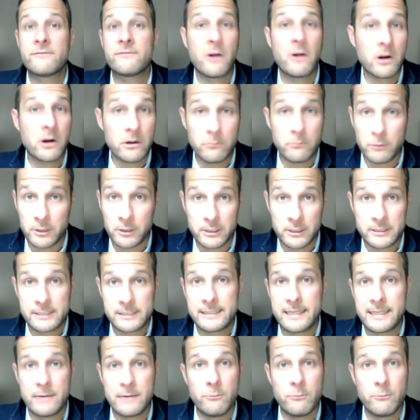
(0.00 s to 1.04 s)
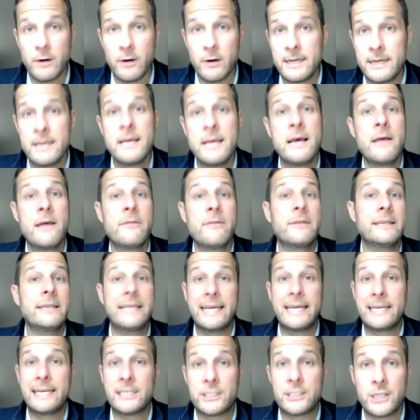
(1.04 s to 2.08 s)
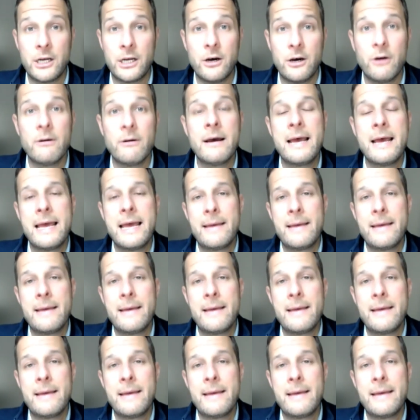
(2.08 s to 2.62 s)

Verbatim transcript: far worse than what the data show.